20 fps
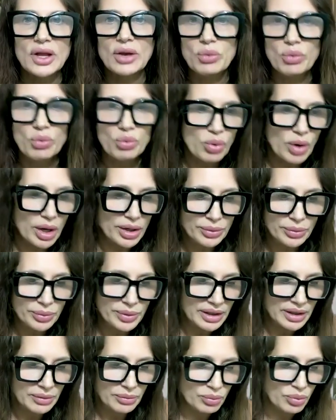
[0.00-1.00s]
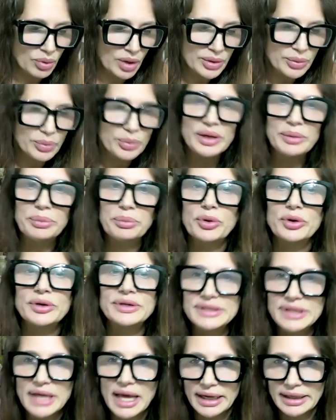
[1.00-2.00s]
what are we
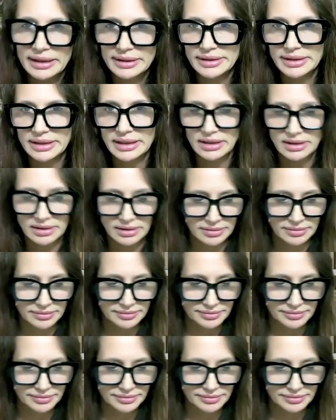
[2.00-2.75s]
protecting?